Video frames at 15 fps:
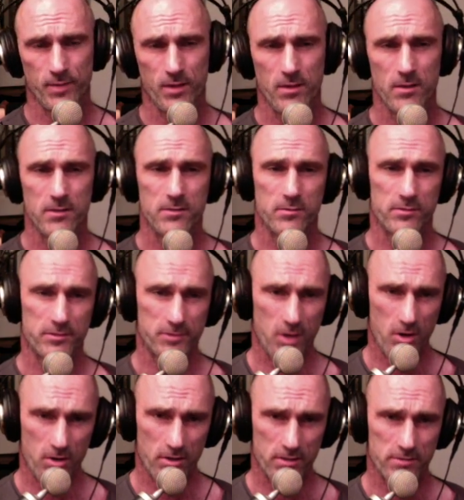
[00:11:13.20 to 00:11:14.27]
So
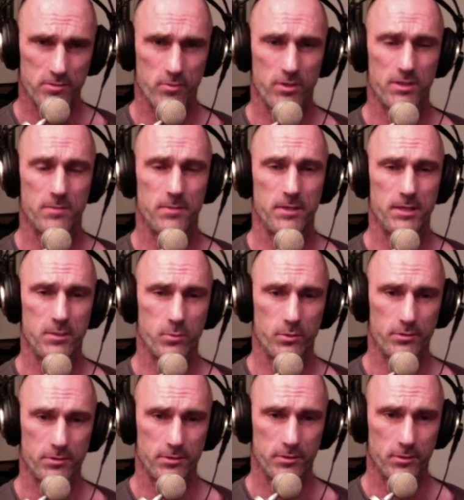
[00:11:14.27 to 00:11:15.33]
start is going to be equal
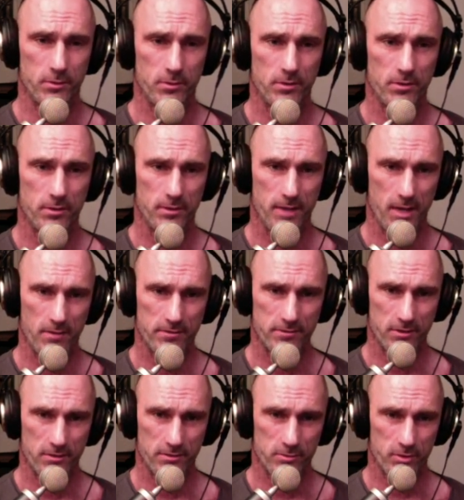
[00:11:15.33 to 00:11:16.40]
to, now
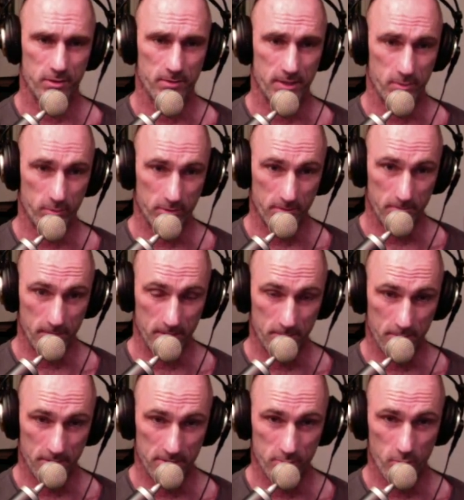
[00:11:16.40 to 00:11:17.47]
start is going to be equal to mid
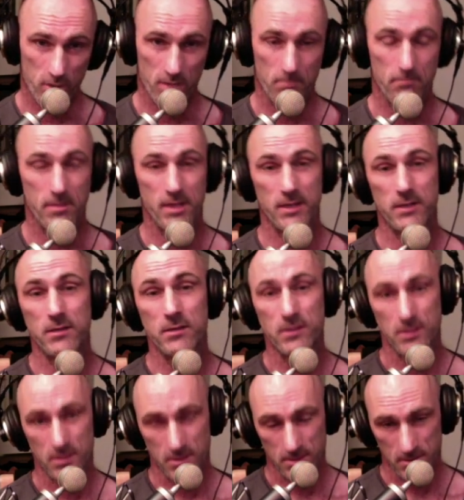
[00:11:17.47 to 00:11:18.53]
plus 1. Mid
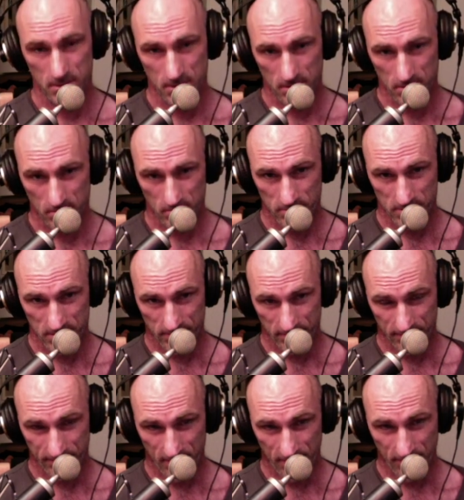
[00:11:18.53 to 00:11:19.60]
was
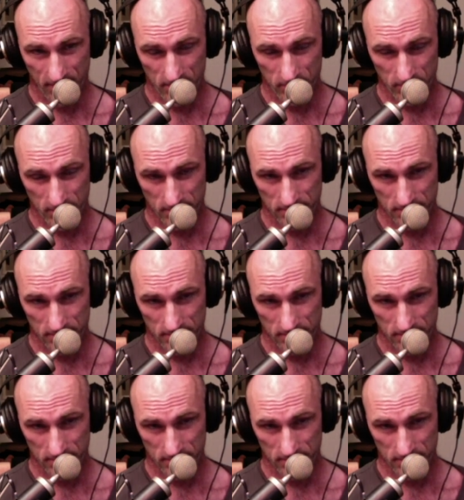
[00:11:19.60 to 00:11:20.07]
7,500.